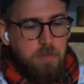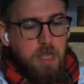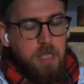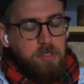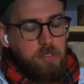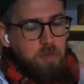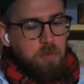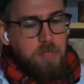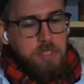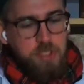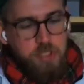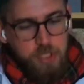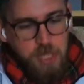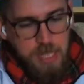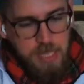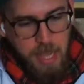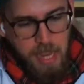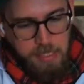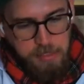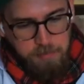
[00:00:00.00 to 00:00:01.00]
So I want to
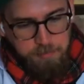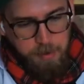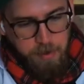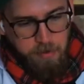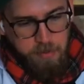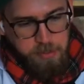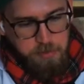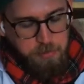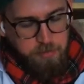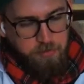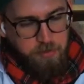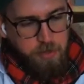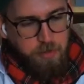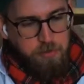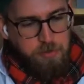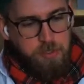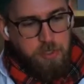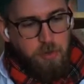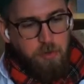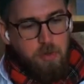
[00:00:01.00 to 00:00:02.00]
share that experience with
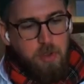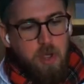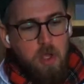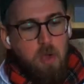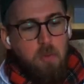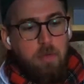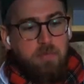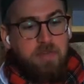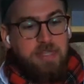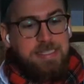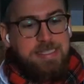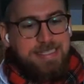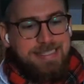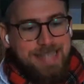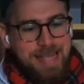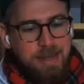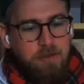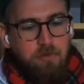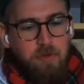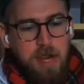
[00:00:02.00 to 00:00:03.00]
you. So we've
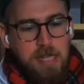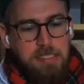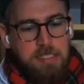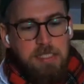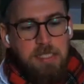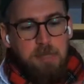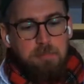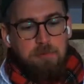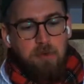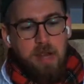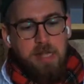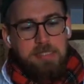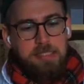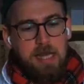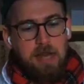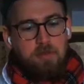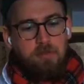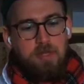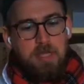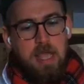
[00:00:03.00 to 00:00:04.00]
accelerated the
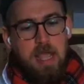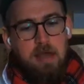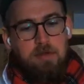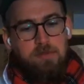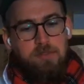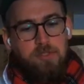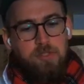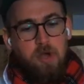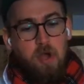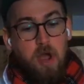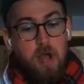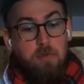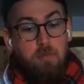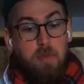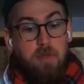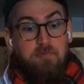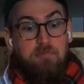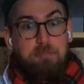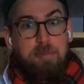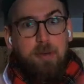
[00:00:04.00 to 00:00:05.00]
breakdown on the outside.
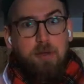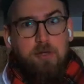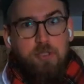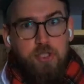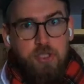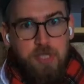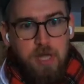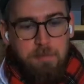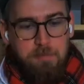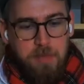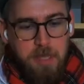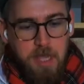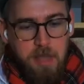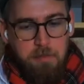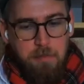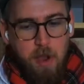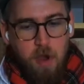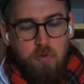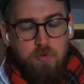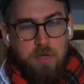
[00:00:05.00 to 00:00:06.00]
We've pushed up the
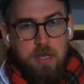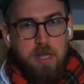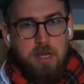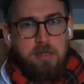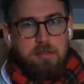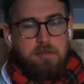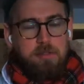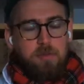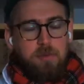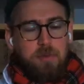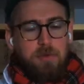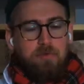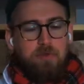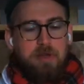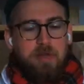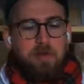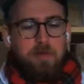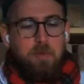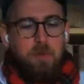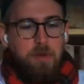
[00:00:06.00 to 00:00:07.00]
ammonia. So we
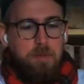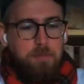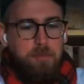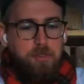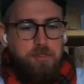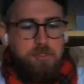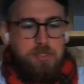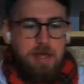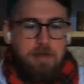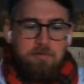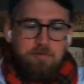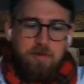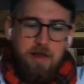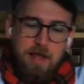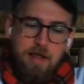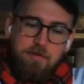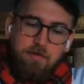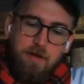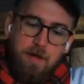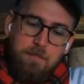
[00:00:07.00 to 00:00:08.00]
really want to push that
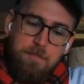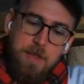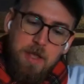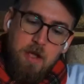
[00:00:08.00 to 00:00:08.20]
flavor.